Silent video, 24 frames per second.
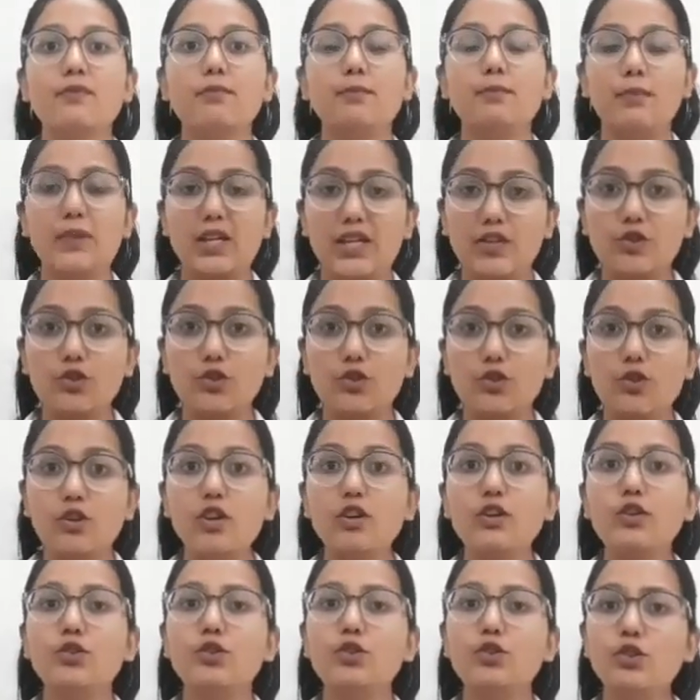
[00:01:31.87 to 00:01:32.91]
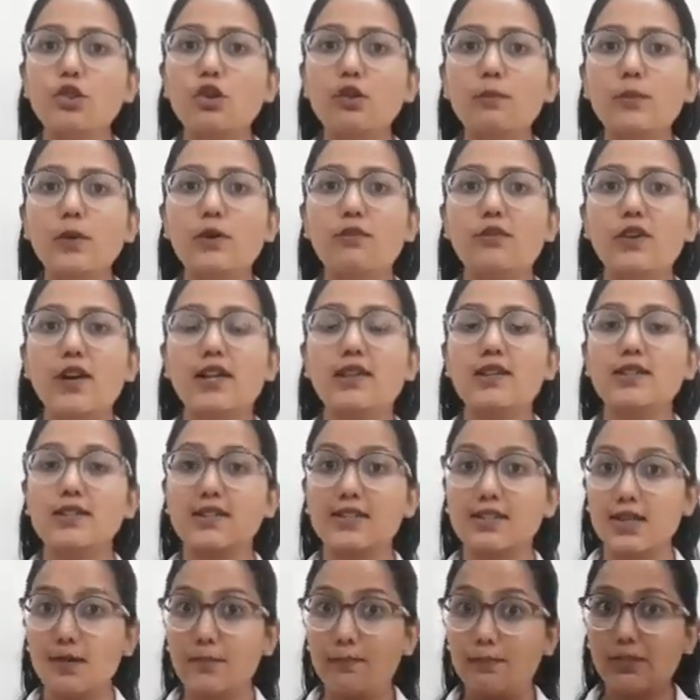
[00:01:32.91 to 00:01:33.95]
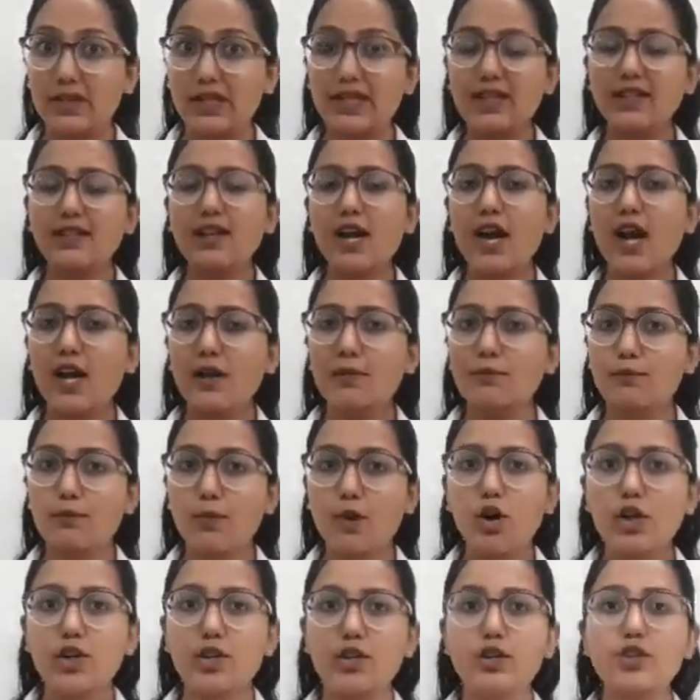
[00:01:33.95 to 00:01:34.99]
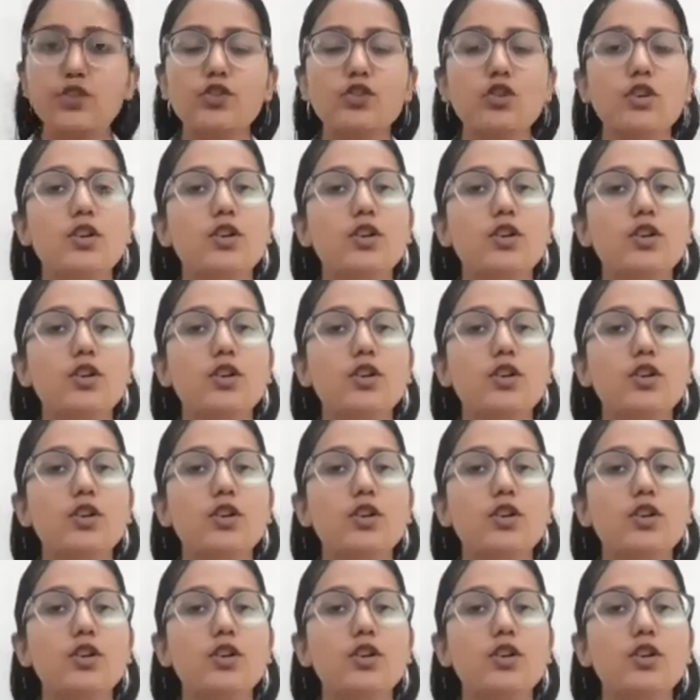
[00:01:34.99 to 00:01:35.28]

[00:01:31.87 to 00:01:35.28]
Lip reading: Make sure your profile is complete and polished